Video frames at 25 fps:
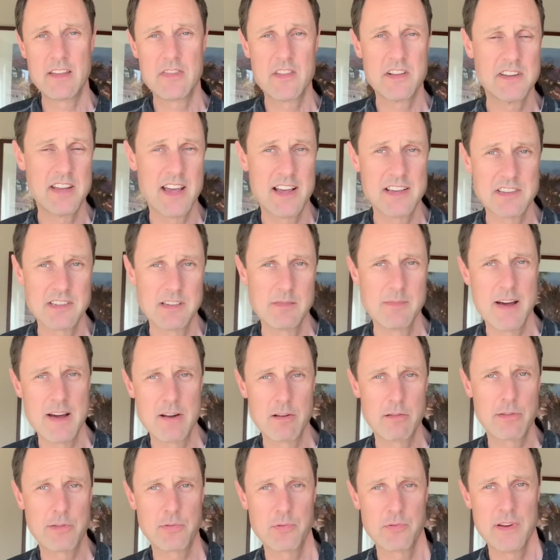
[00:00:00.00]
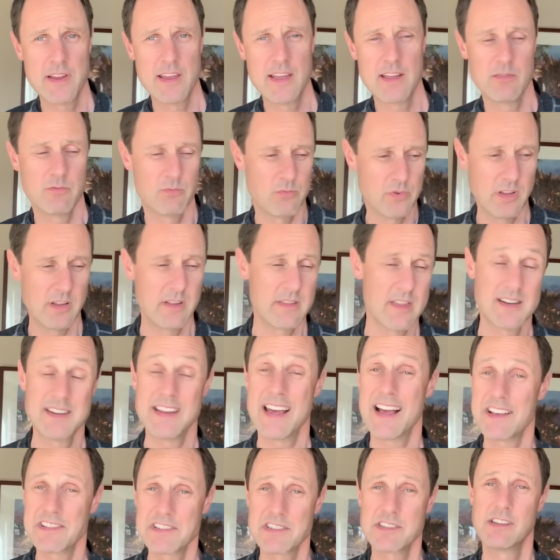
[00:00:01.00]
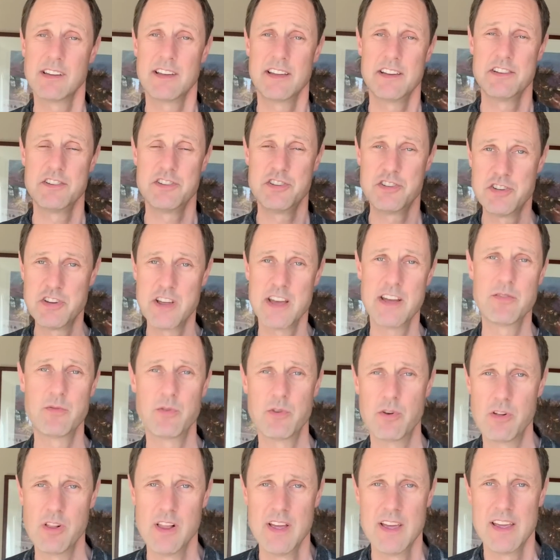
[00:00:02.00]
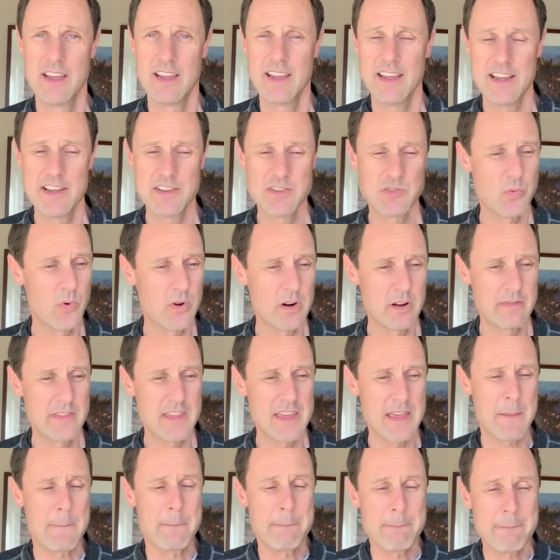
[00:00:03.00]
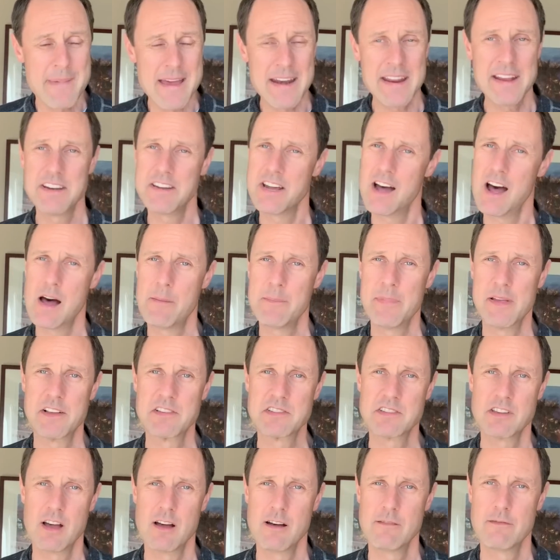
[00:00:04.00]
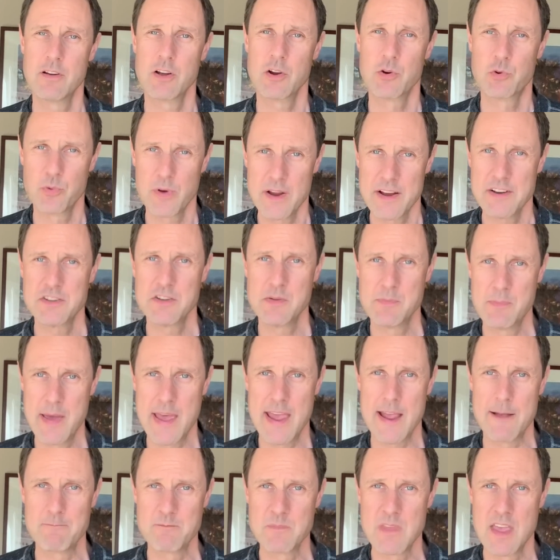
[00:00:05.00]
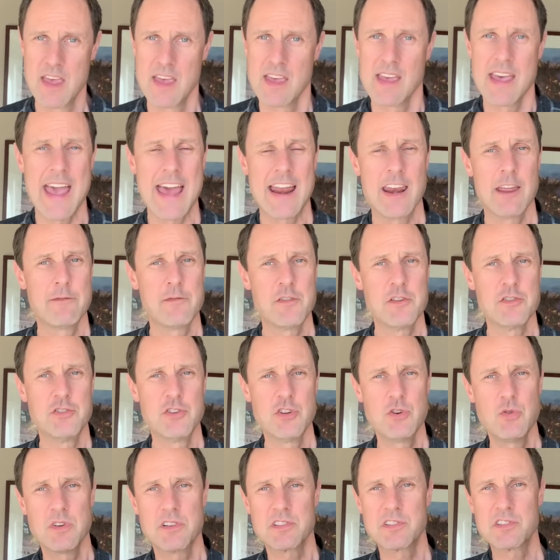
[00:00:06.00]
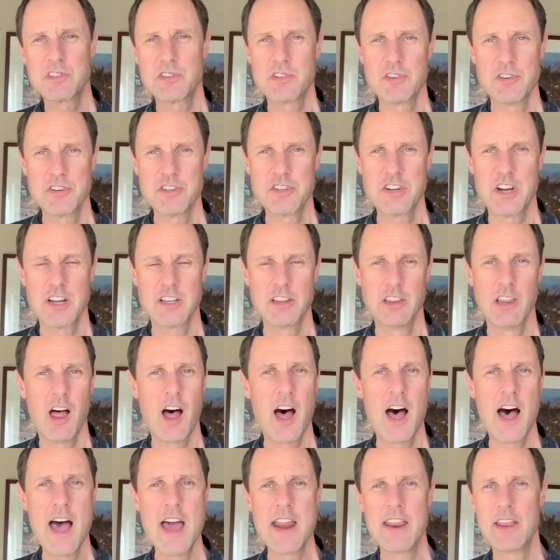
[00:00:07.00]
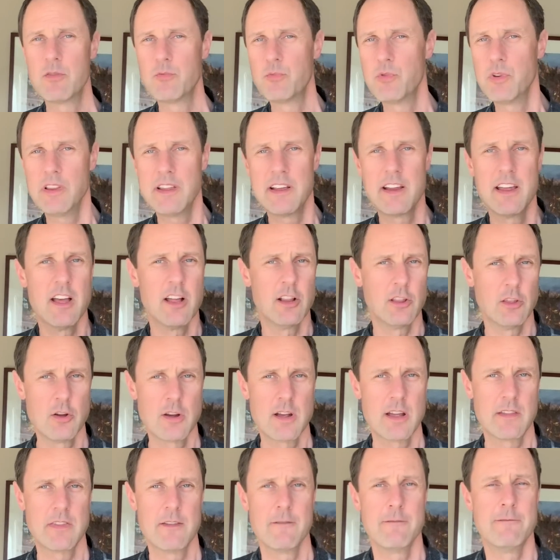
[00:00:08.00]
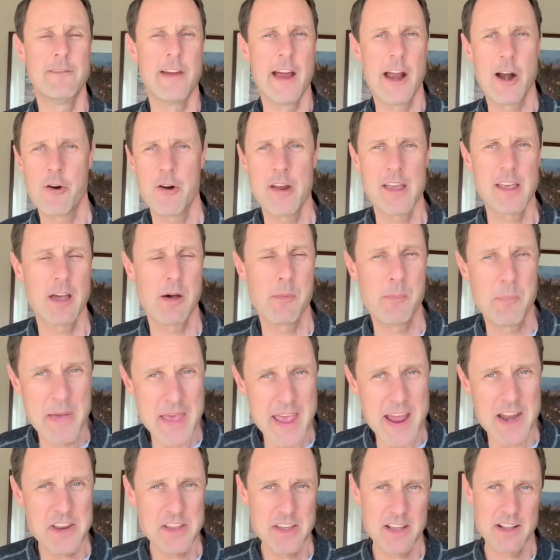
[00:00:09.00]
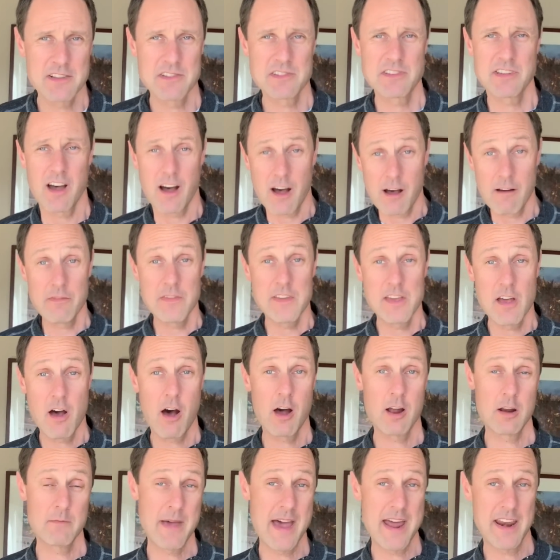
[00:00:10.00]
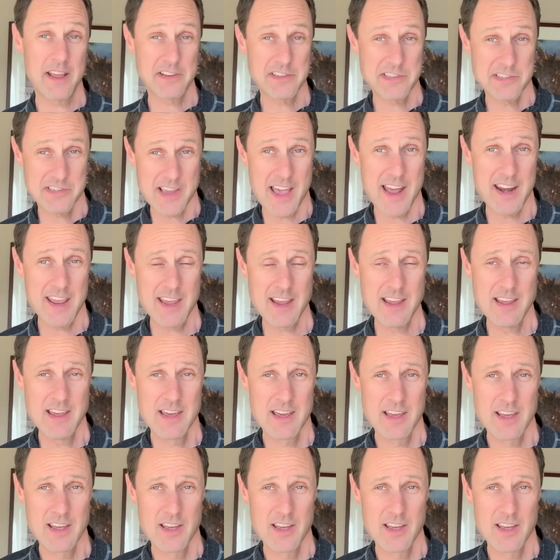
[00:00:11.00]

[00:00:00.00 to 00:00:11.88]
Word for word: in the Tesla Model 3 and really the Tesla in general is one of the many topics of great debate. And if you do a search online and really look at the varying opinions of the automatic setting,